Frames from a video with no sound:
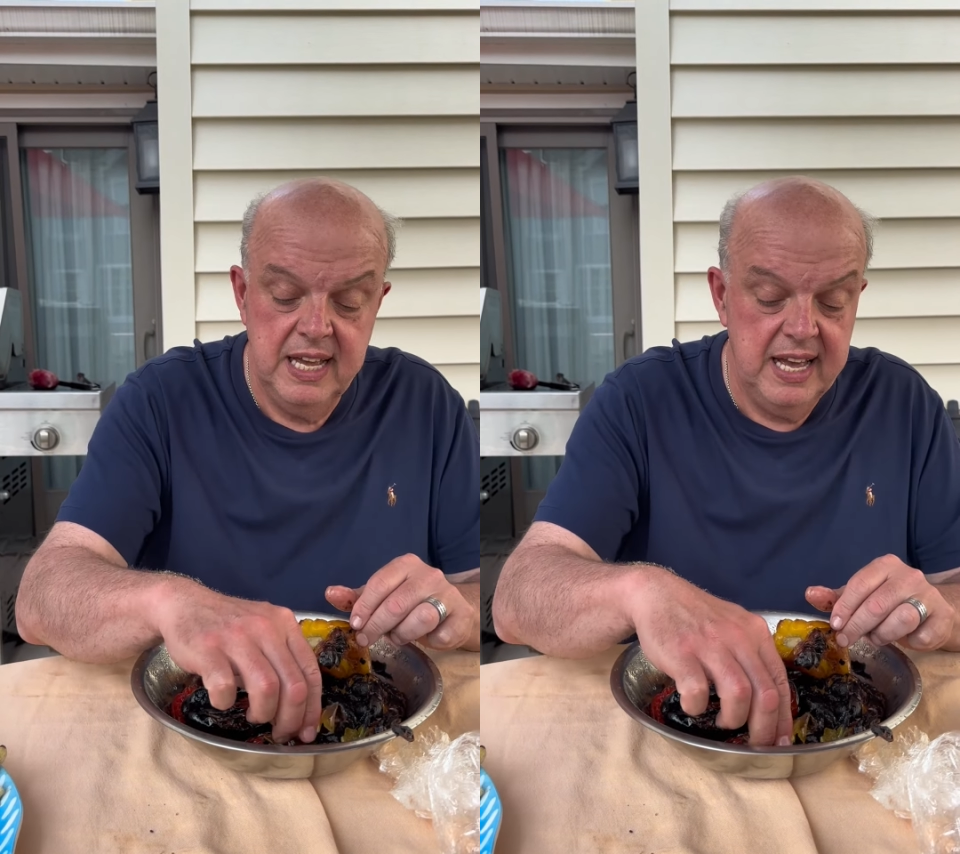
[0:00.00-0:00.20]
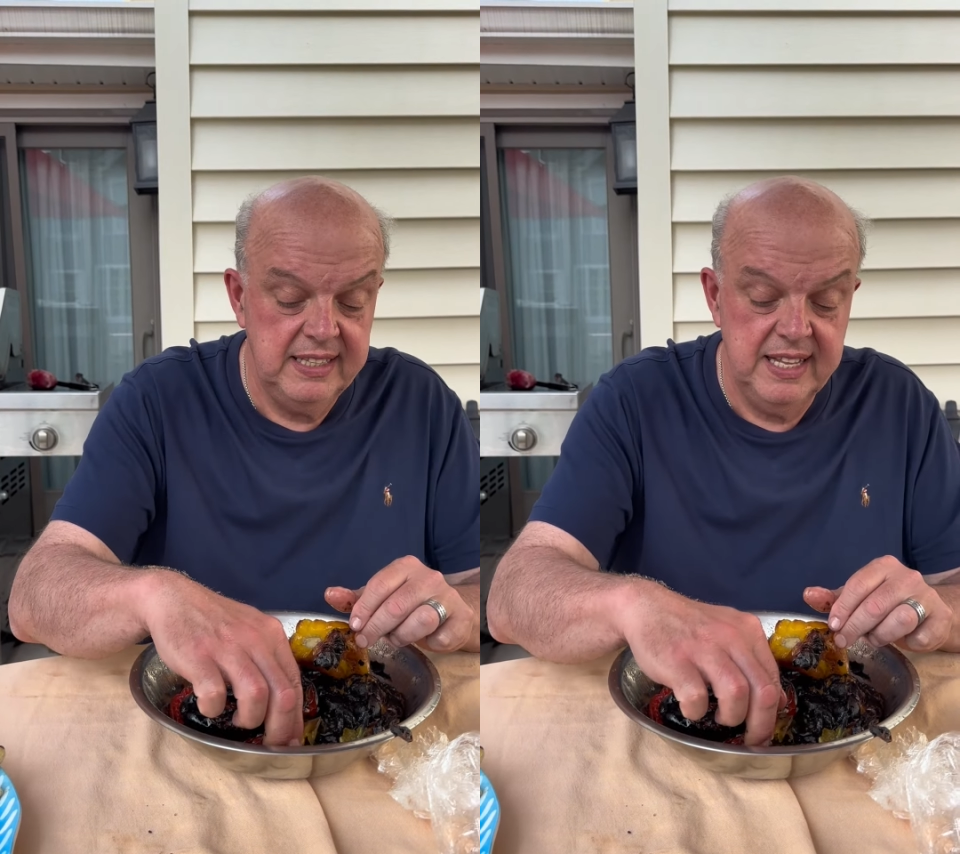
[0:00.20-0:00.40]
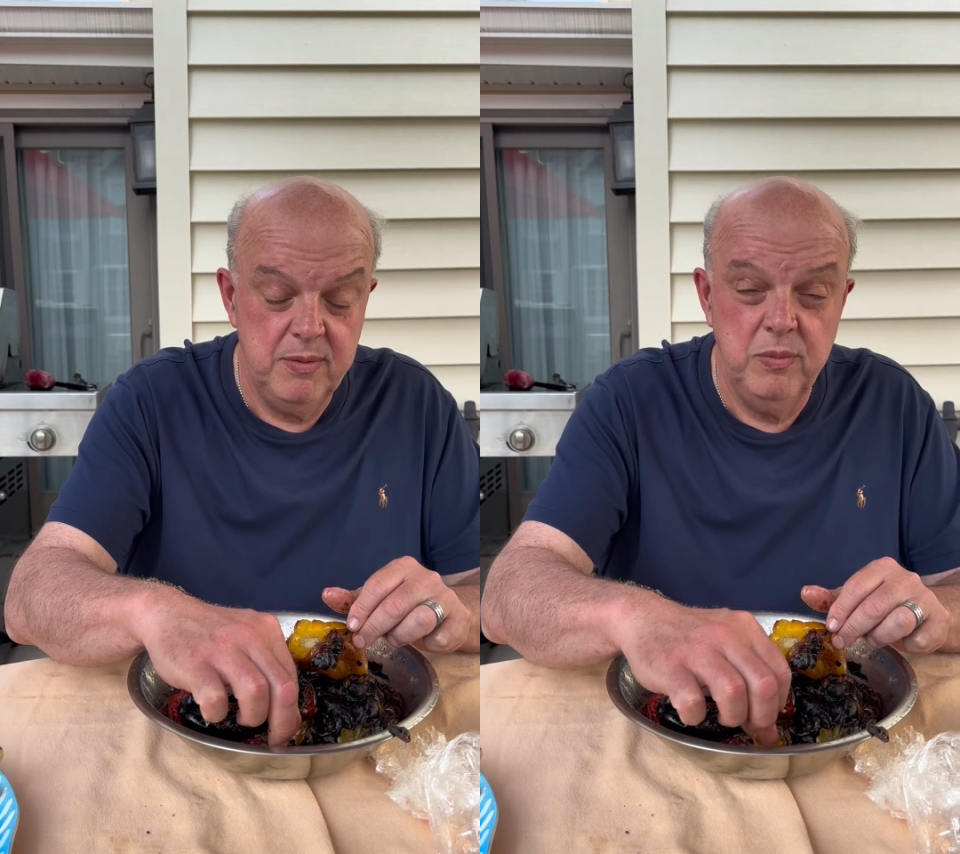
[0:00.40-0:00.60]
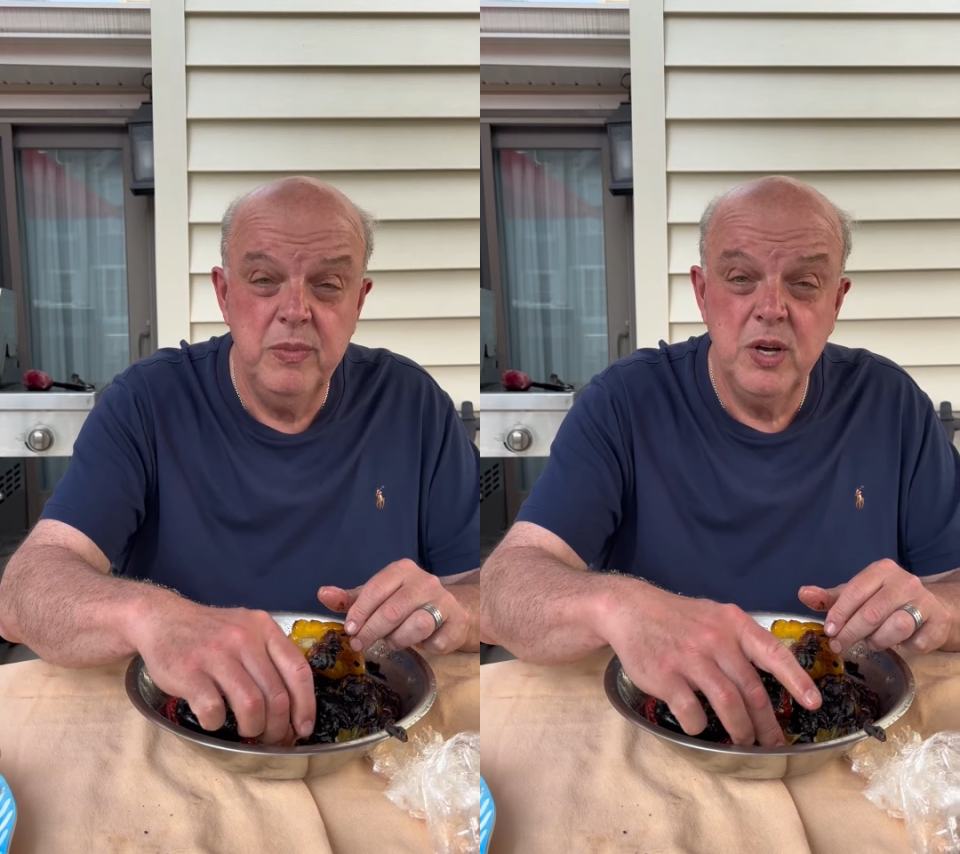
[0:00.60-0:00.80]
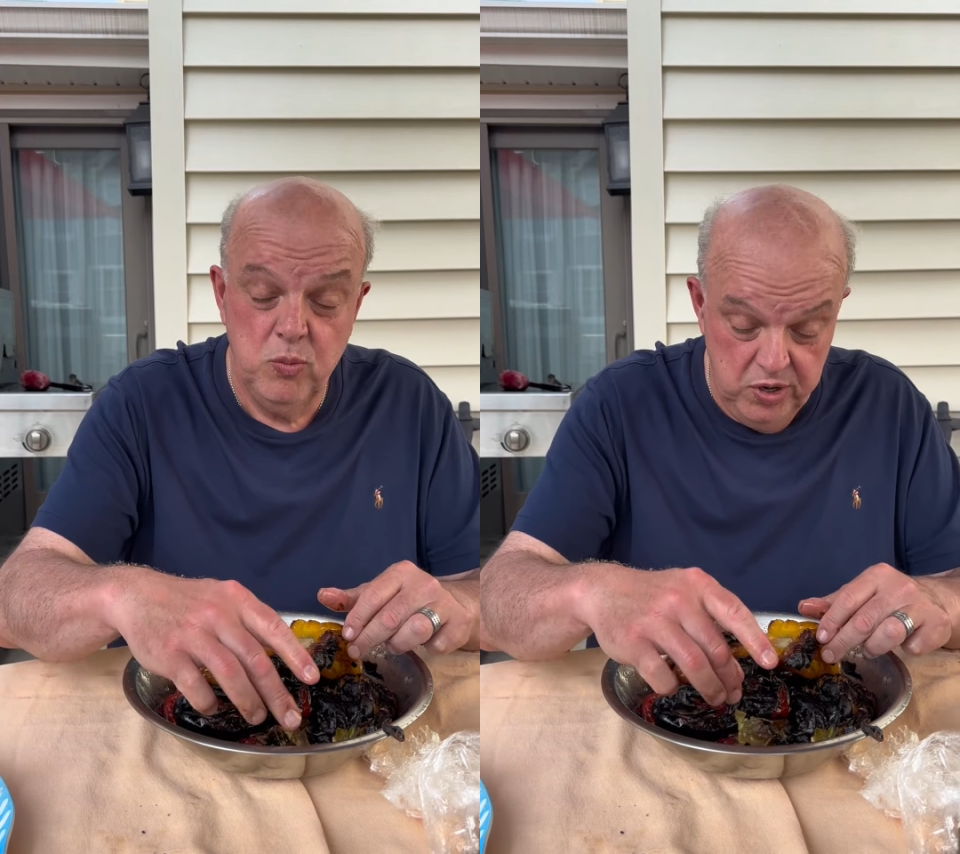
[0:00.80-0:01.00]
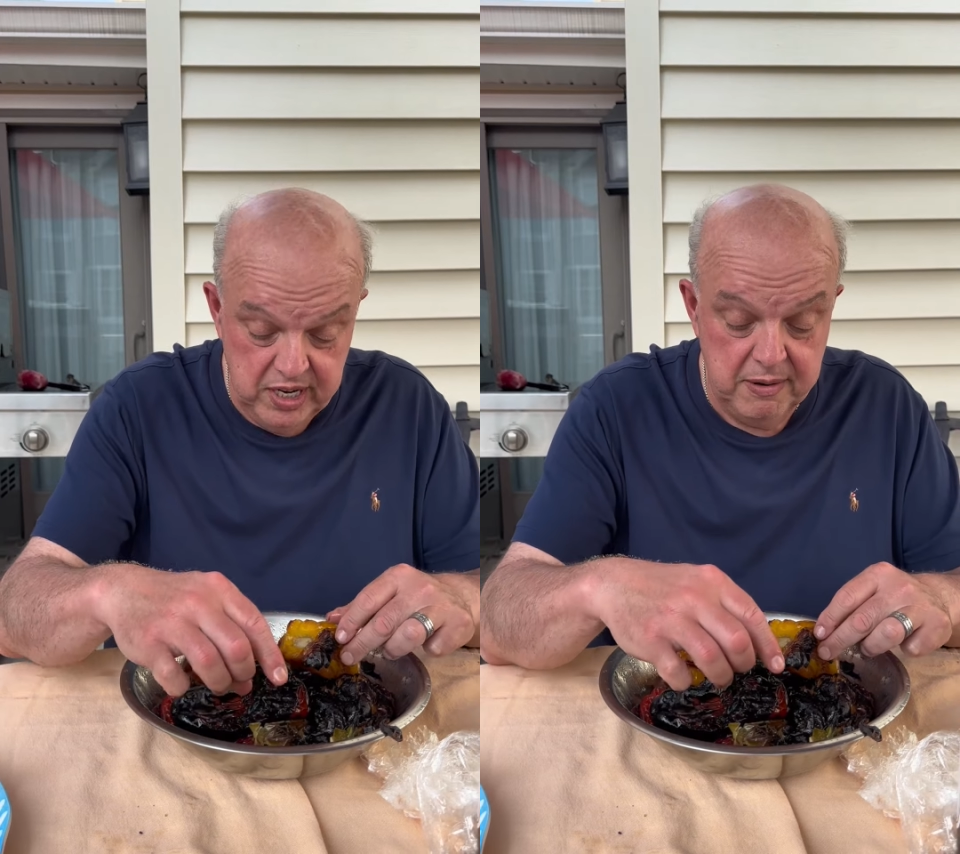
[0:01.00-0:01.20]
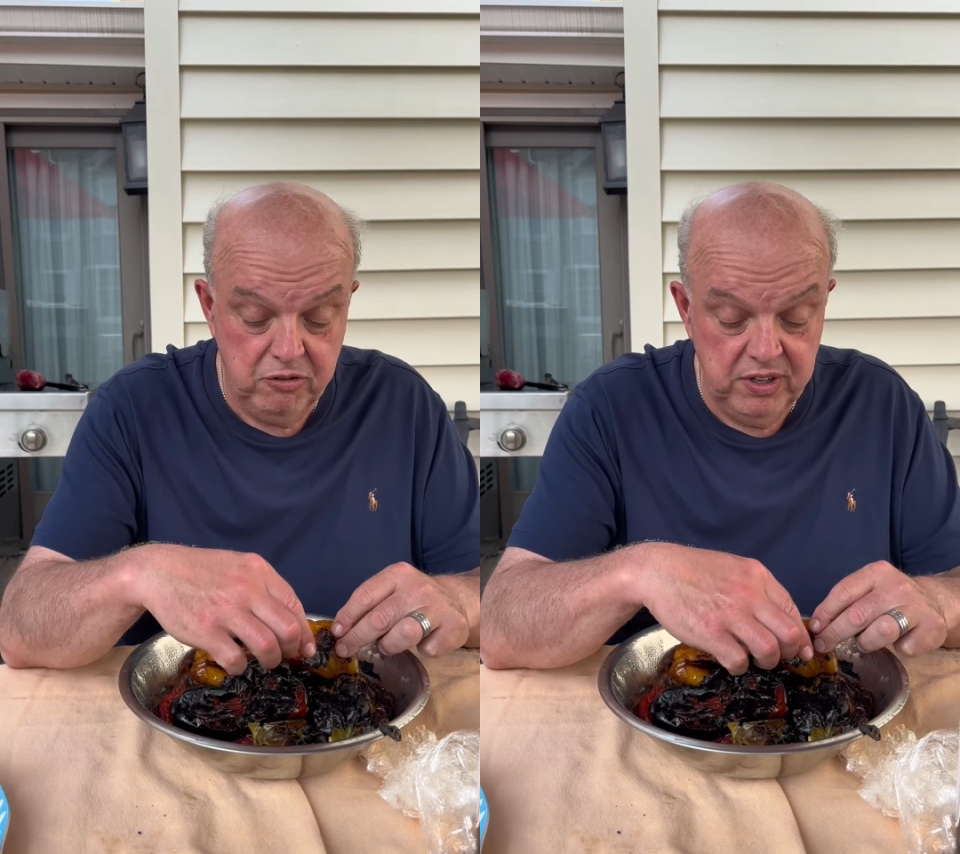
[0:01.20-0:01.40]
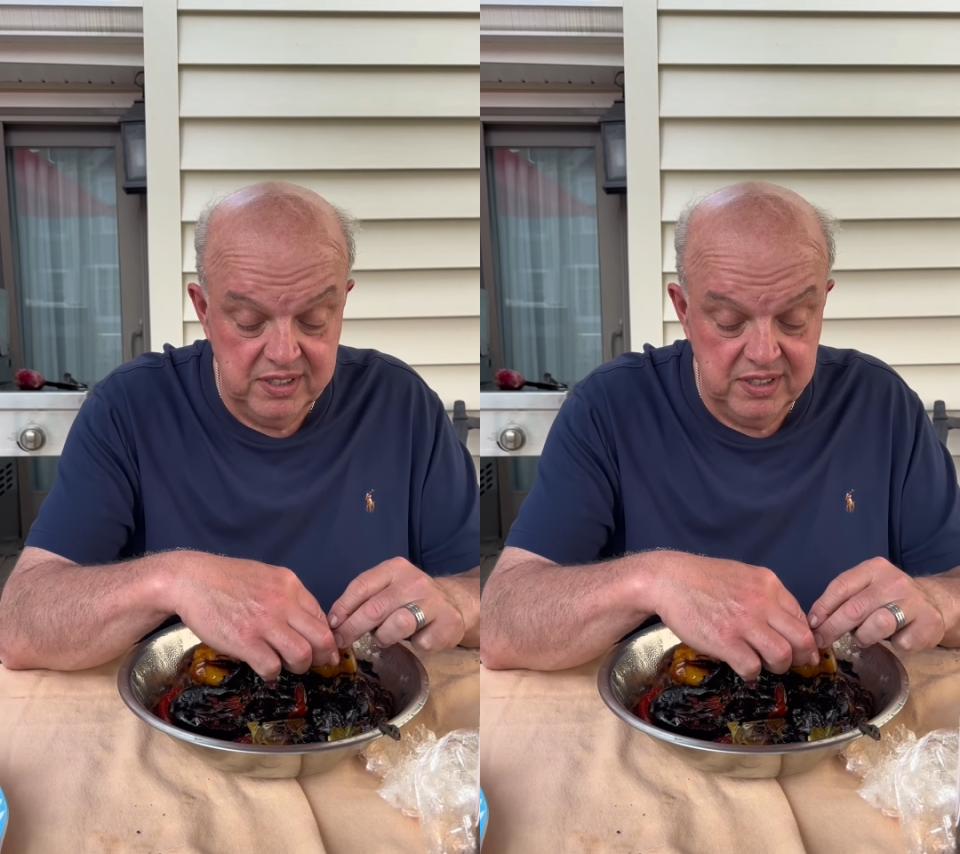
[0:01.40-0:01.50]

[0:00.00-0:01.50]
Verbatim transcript: and then we're gonna grill